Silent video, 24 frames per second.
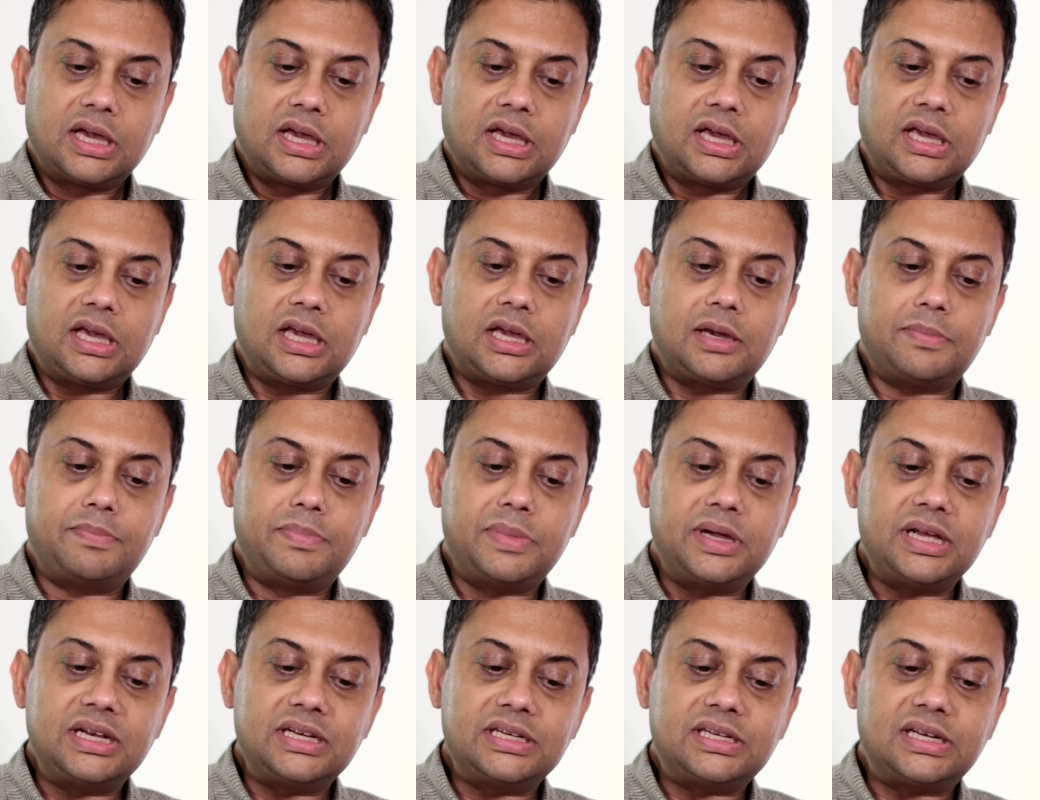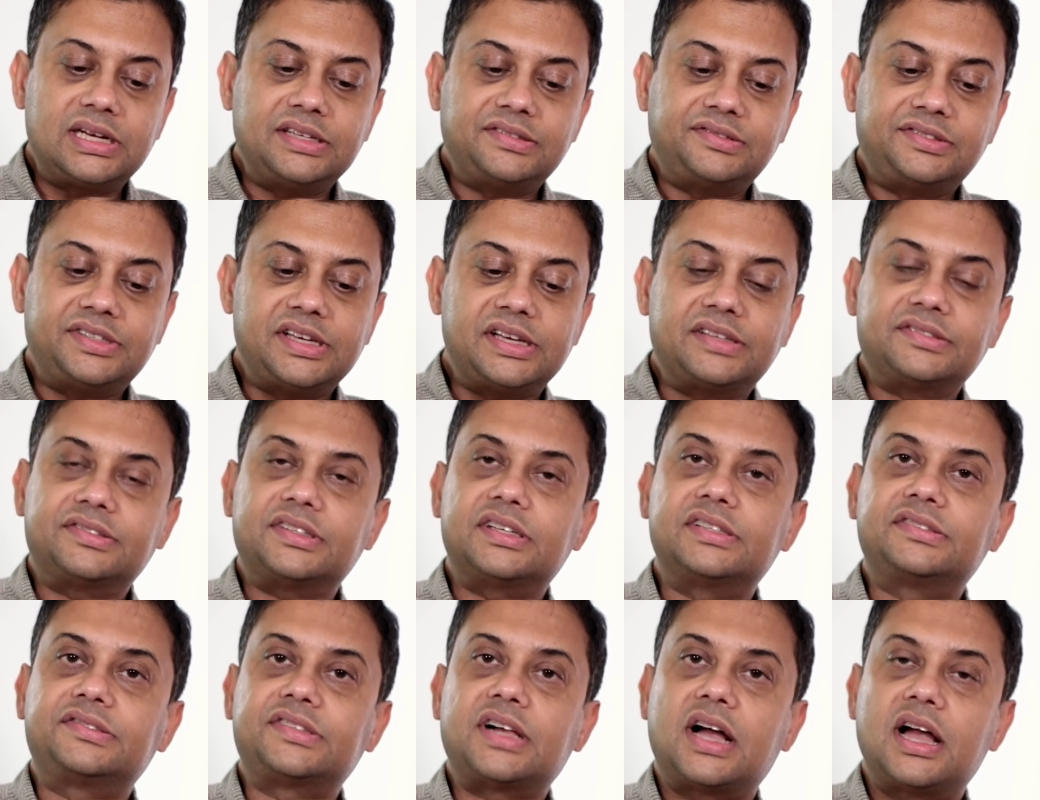He immediately seeks
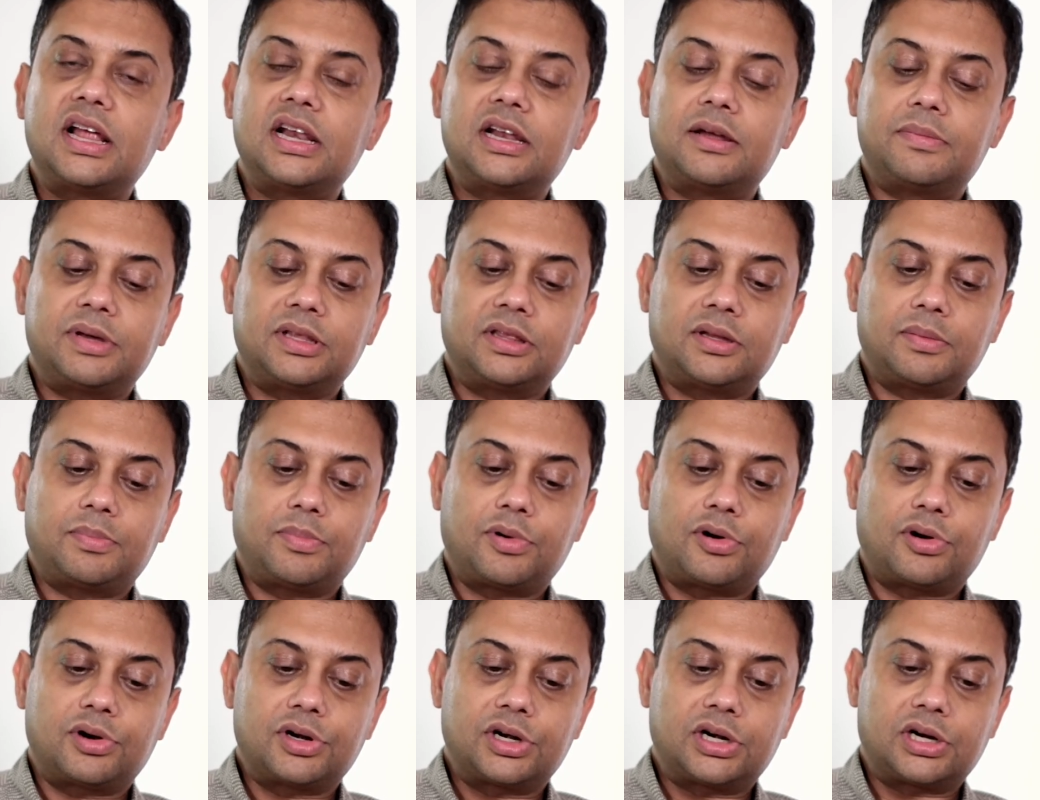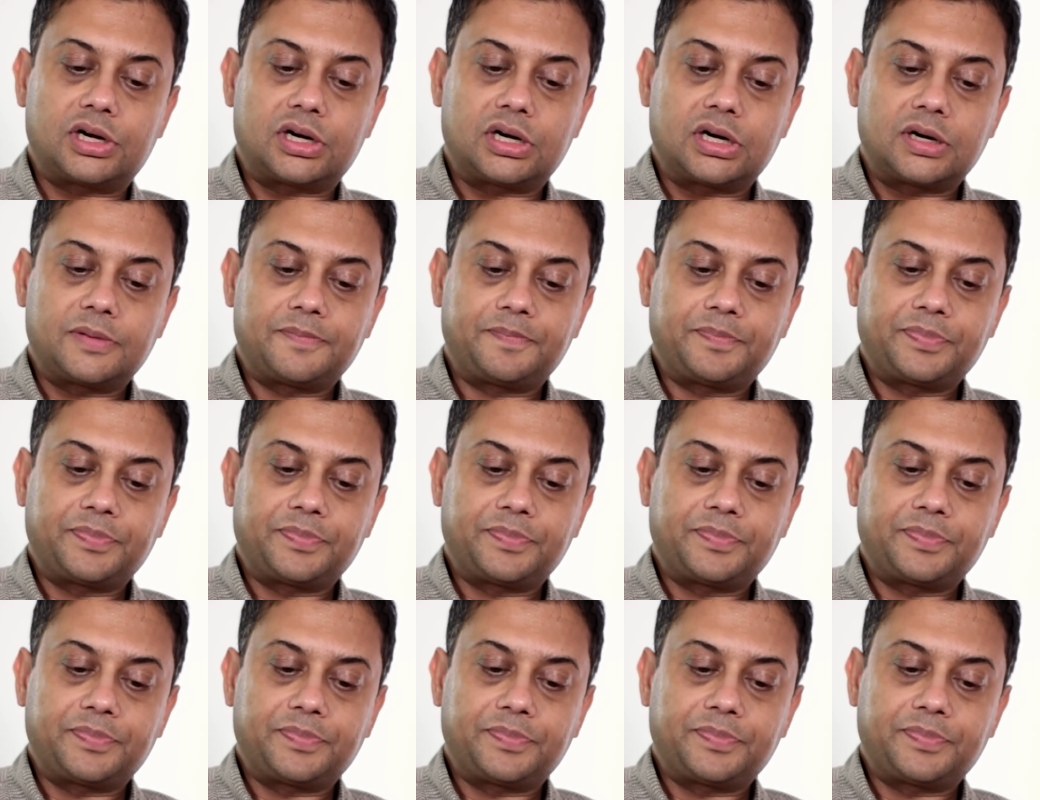asylum at the border.